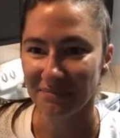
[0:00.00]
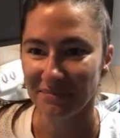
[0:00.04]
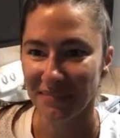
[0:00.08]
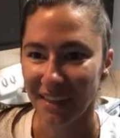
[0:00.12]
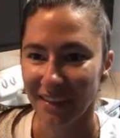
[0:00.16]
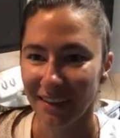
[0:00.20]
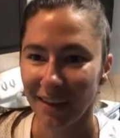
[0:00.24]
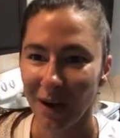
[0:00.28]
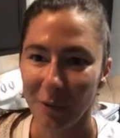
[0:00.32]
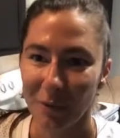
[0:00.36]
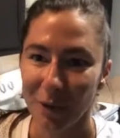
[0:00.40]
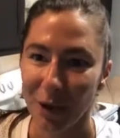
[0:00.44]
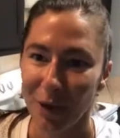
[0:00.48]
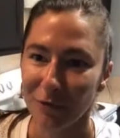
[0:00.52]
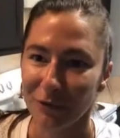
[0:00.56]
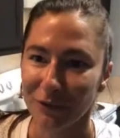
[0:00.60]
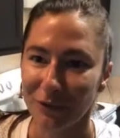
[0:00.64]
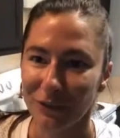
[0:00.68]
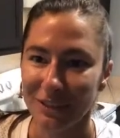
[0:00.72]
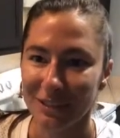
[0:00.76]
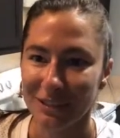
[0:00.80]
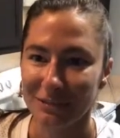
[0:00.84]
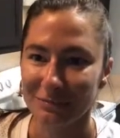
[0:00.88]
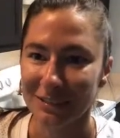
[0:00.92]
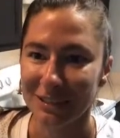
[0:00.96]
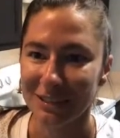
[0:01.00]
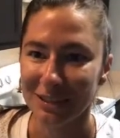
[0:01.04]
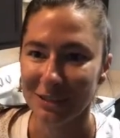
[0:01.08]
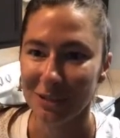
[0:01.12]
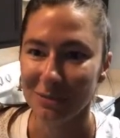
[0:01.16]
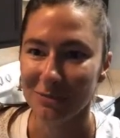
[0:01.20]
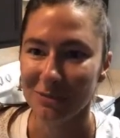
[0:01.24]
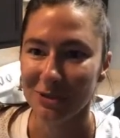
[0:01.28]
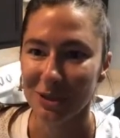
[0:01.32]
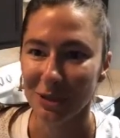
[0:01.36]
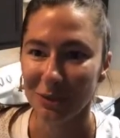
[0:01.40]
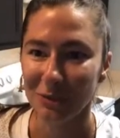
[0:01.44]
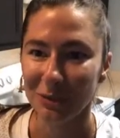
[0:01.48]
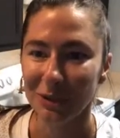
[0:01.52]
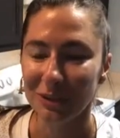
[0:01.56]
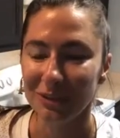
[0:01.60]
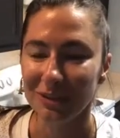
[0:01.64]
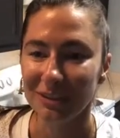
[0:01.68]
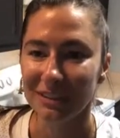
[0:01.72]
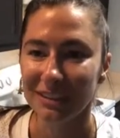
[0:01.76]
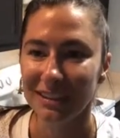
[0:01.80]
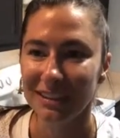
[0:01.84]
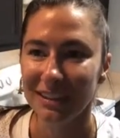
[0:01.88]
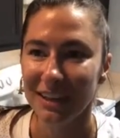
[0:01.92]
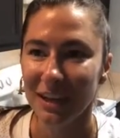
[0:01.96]
And then I'll be home for Christmas, so I'm sure
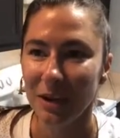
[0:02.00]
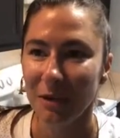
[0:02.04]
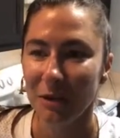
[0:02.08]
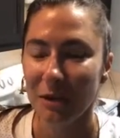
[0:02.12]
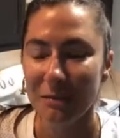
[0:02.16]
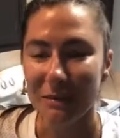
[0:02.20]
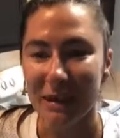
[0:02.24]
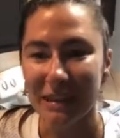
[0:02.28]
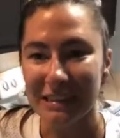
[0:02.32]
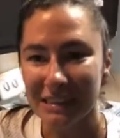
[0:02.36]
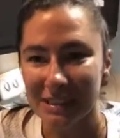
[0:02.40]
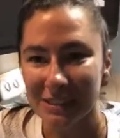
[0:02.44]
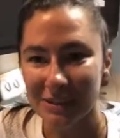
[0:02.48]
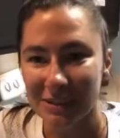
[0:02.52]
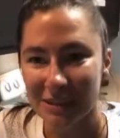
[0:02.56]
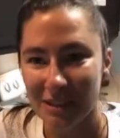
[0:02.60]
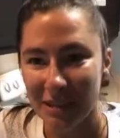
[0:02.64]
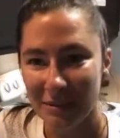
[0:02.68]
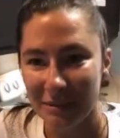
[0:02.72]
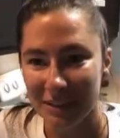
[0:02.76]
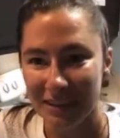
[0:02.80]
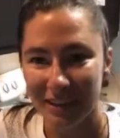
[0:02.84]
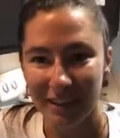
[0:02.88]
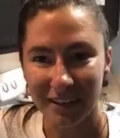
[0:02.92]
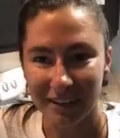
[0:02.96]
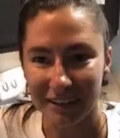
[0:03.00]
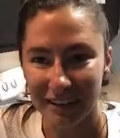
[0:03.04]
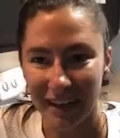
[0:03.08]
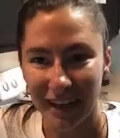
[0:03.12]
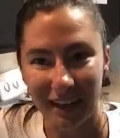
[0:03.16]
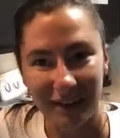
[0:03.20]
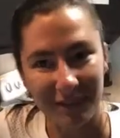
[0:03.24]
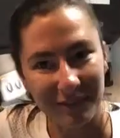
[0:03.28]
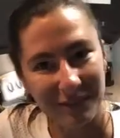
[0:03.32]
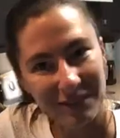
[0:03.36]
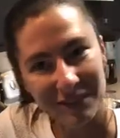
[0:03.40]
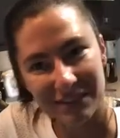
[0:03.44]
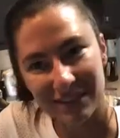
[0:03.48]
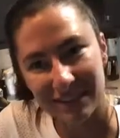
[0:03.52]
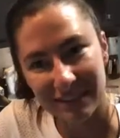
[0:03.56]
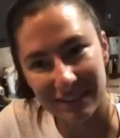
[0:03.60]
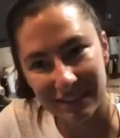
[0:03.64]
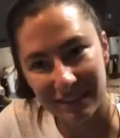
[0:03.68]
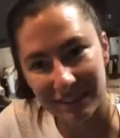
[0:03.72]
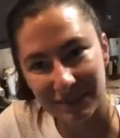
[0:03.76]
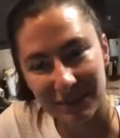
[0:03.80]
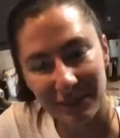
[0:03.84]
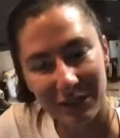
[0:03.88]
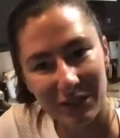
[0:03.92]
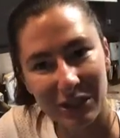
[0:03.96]
we meant to do some in Hilton Head,
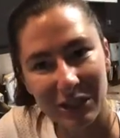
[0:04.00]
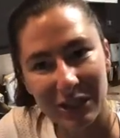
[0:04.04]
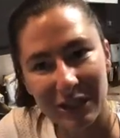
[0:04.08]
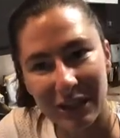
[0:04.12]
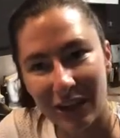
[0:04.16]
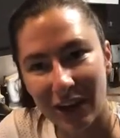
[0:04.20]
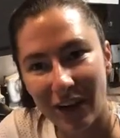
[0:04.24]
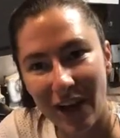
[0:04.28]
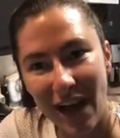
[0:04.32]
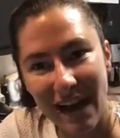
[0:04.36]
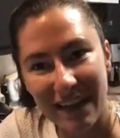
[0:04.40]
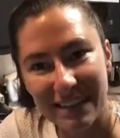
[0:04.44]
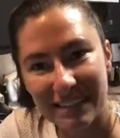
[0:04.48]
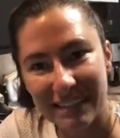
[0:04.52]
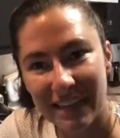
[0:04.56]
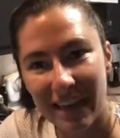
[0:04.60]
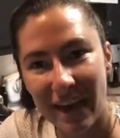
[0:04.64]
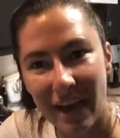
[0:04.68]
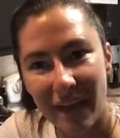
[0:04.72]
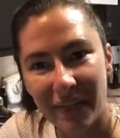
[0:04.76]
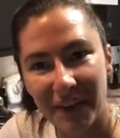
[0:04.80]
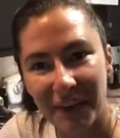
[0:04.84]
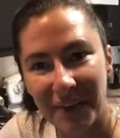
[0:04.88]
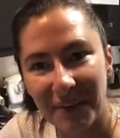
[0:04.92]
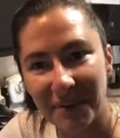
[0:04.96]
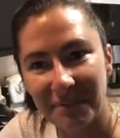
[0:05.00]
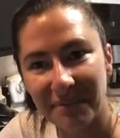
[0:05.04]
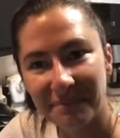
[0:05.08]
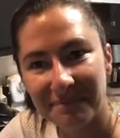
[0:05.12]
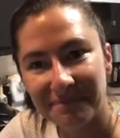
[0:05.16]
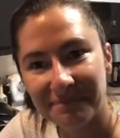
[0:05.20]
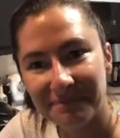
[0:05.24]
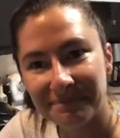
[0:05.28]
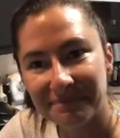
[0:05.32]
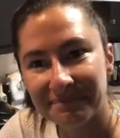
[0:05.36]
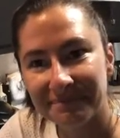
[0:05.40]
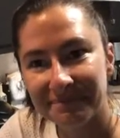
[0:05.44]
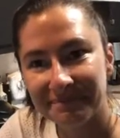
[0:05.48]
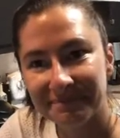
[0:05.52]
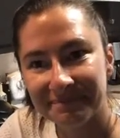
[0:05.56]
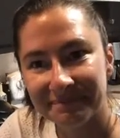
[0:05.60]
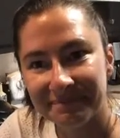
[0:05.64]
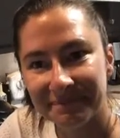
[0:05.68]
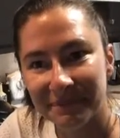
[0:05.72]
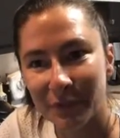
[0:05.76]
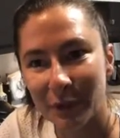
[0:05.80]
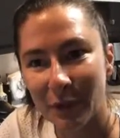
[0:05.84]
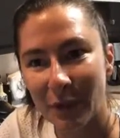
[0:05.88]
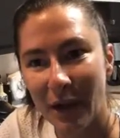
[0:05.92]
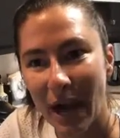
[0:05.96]
and we couldn't get our act together.
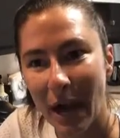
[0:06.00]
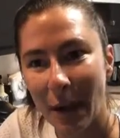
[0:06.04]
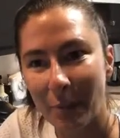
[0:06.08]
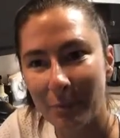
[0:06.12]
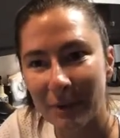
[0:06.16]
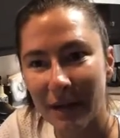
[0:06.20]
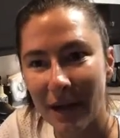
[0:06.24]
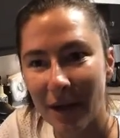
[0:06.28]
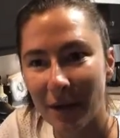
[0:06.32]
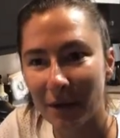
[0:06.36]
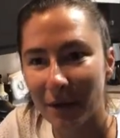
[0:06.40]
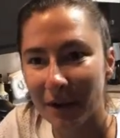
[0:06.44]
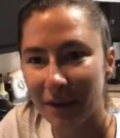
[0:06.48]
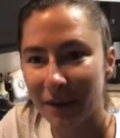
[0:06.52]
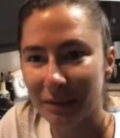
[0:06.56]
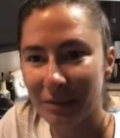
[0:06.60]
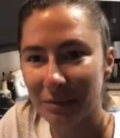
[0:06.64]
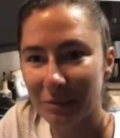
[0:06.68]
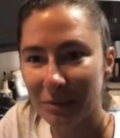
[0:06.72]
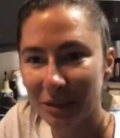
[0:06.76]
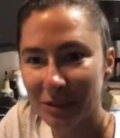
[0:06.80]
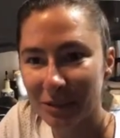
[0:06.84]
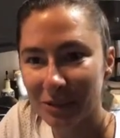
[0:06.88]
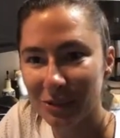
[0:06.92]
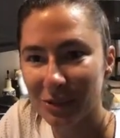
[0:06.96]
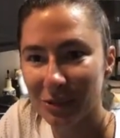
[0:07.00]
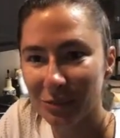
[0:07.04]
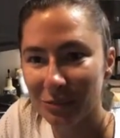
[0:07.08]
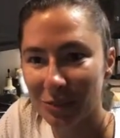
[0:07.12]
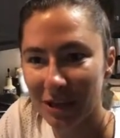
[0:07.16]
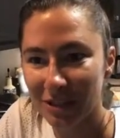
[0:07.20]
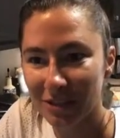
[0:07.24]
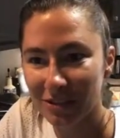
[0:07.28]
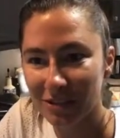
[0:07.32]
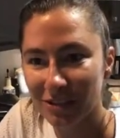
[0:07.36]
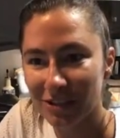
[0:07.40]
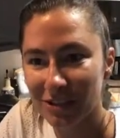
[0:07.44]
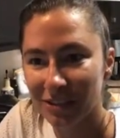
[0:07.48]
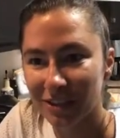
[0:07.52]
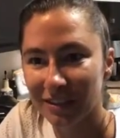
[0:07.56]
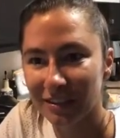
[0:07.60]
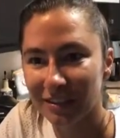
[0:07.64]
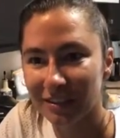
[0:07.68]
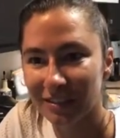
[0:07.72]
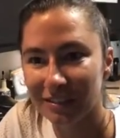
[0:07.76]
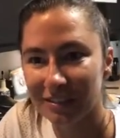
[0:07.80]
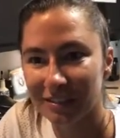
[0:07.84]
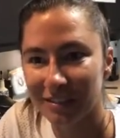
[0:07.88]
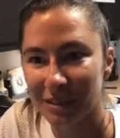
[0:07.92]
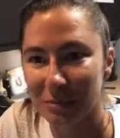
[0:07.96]
We were happy hour in the beach too much
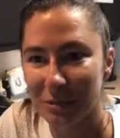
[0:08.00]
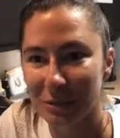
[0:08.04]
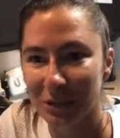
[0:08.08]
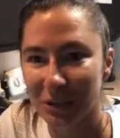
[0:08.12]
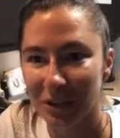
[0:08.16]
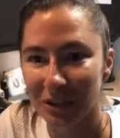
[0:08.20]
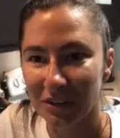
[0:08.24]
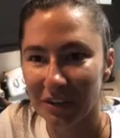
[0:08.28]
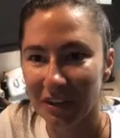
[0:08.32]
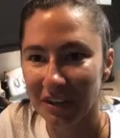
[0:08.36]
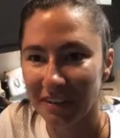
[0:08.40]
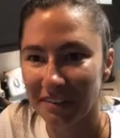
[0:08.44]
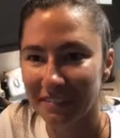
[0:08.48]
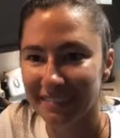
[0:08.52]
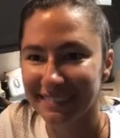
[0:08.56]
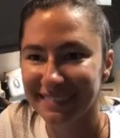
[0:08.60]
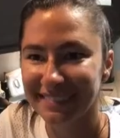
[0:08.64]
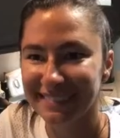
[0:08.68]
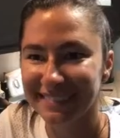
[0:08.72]
to be cooking.